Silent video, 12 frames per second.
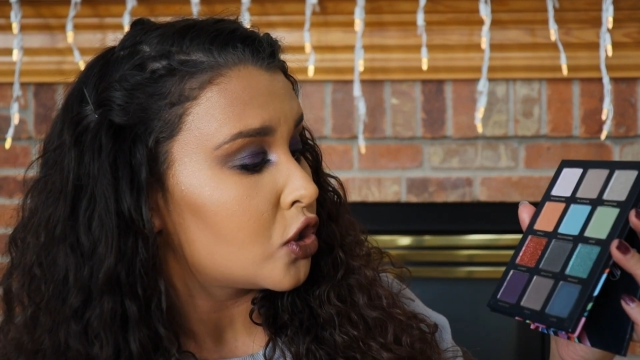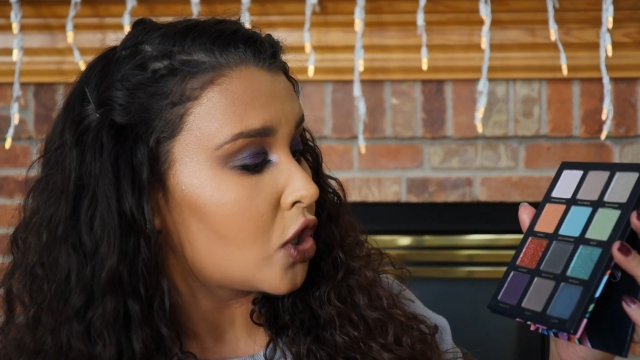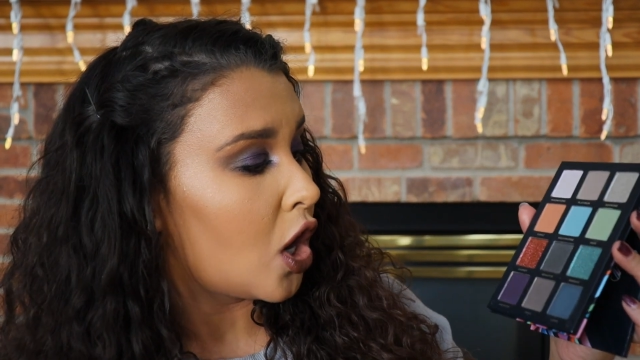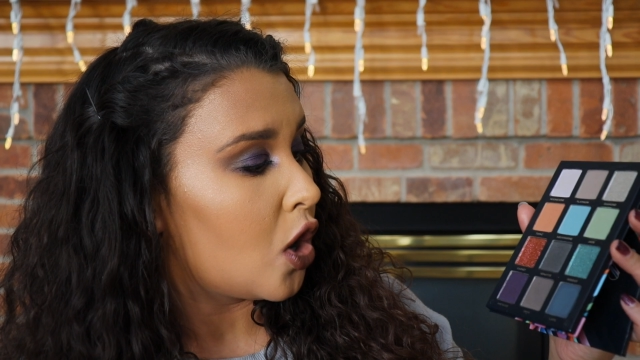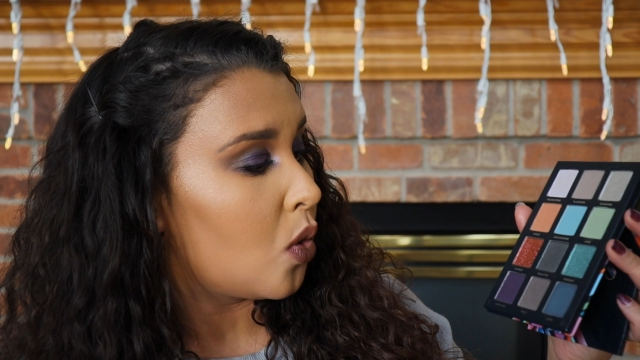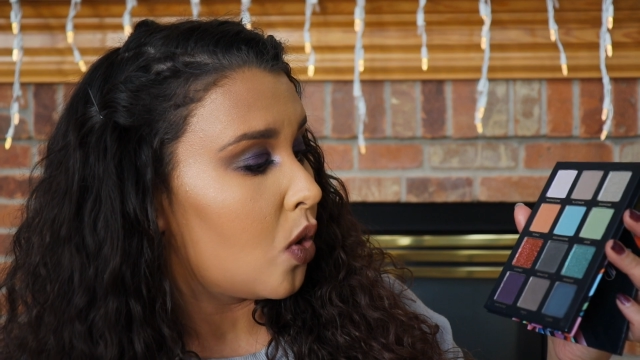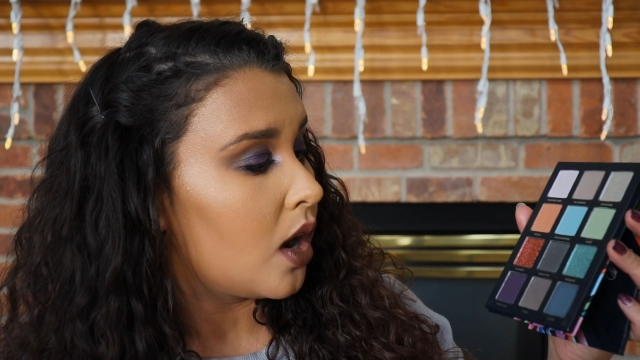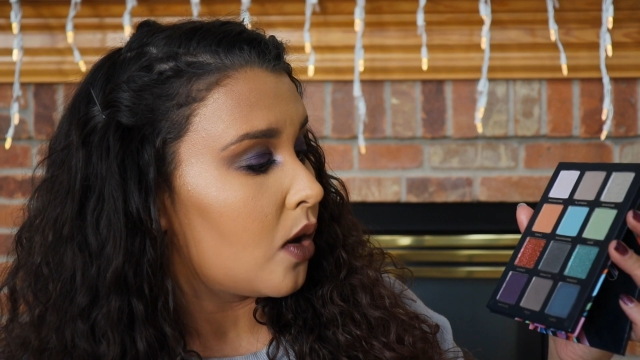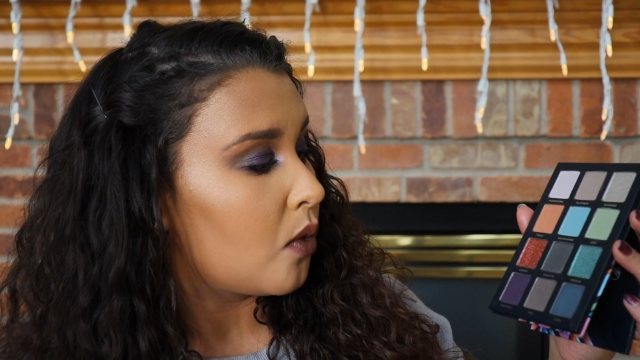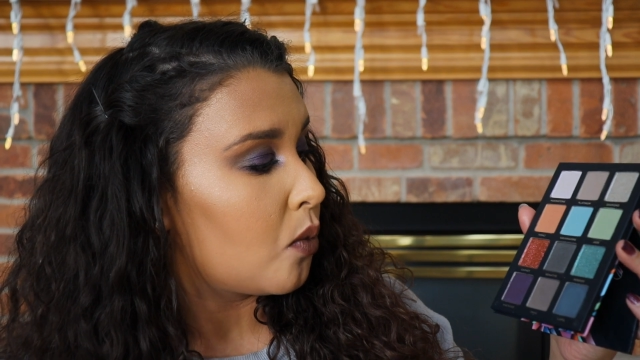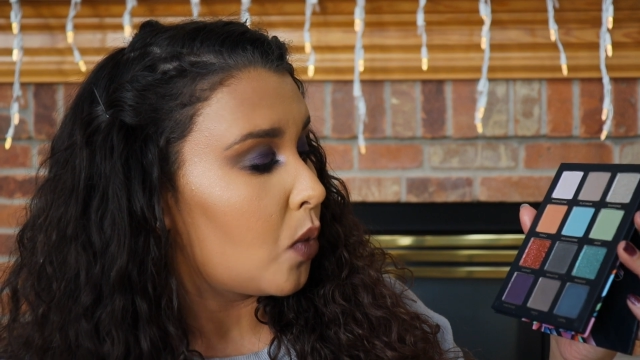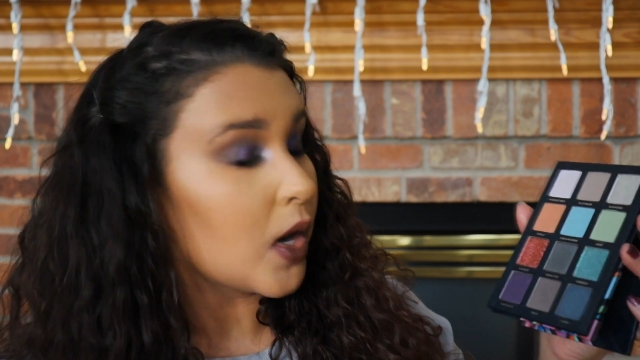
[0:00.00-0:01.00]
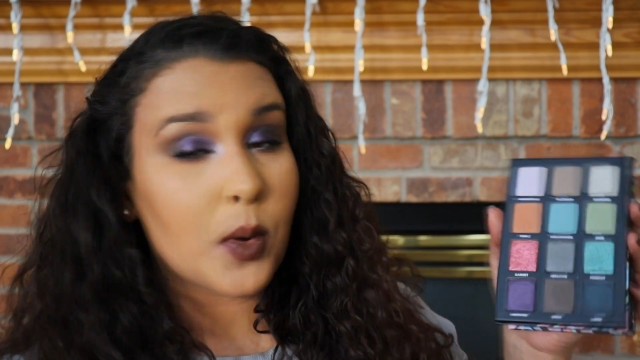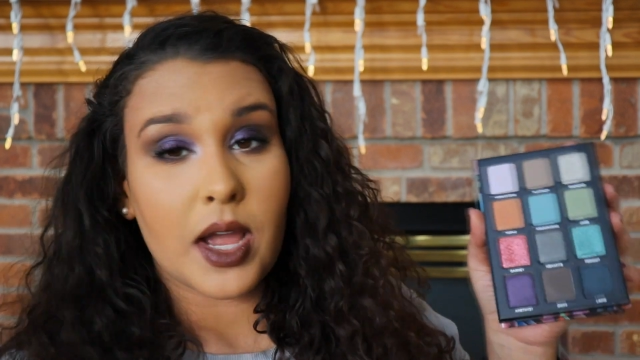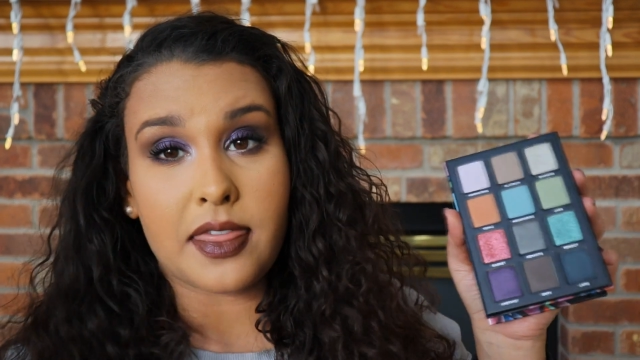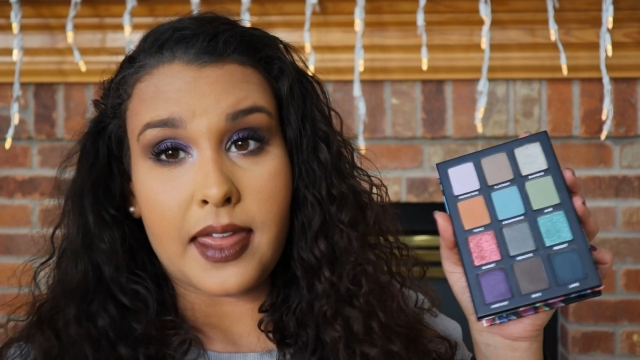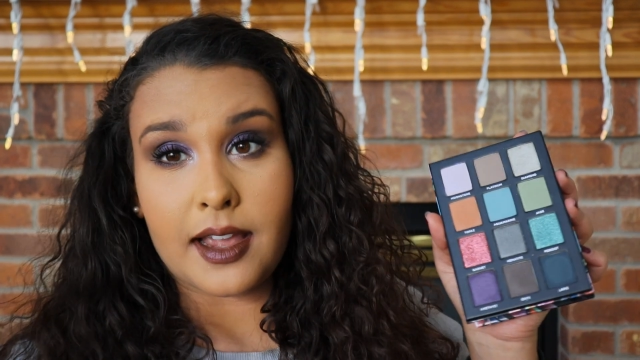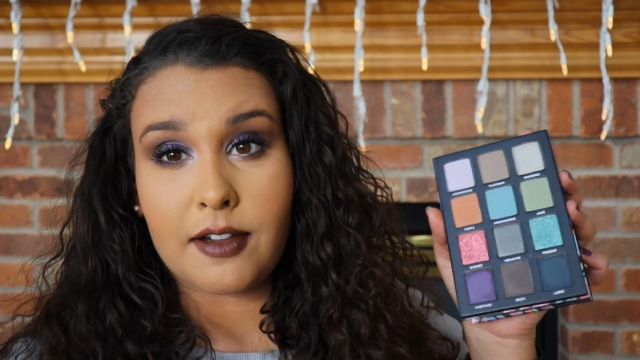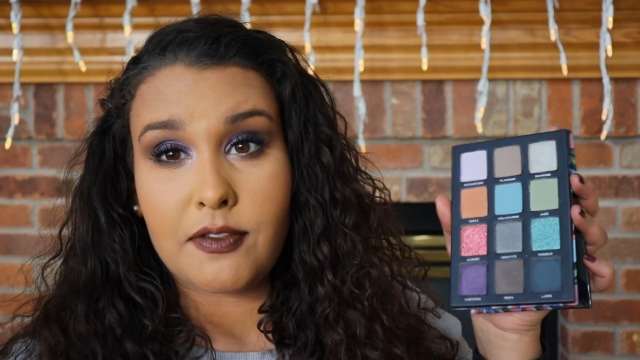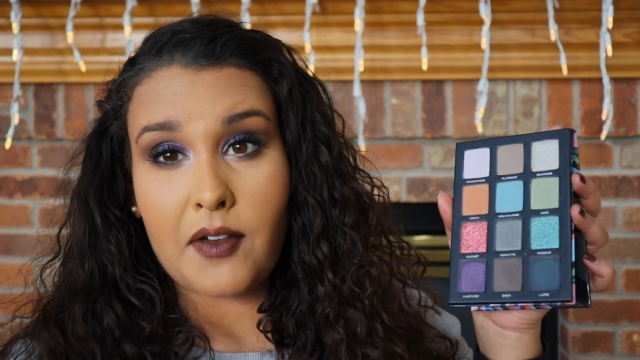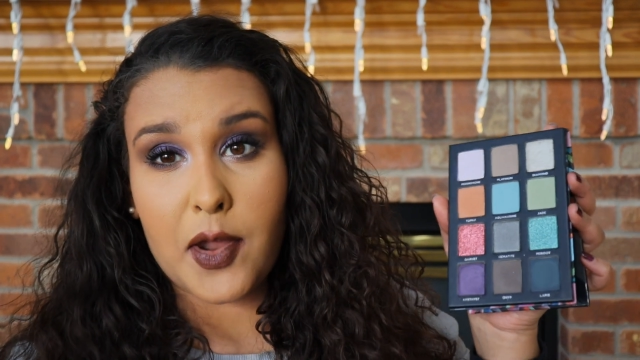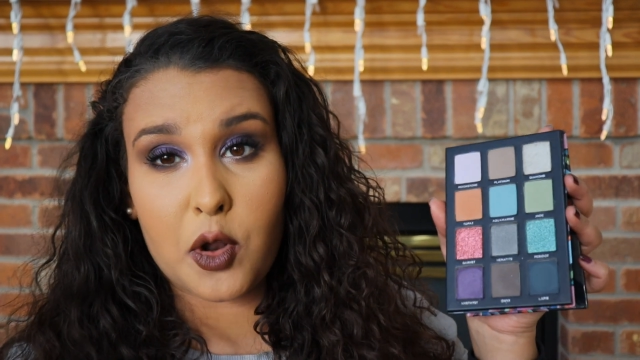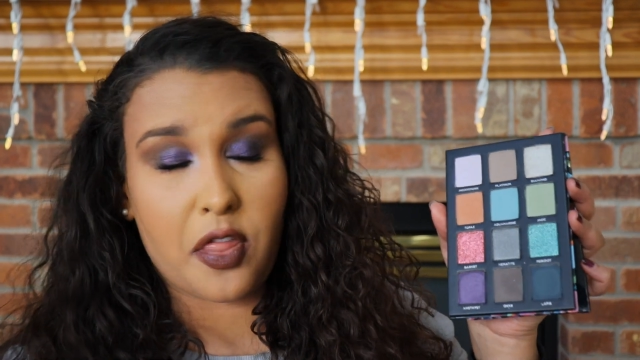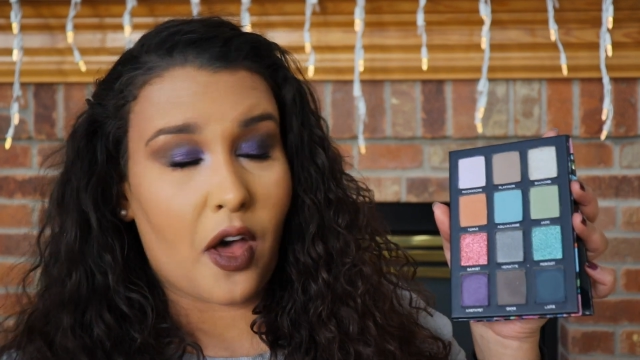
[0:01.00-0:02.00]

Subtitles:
So what do I think? Final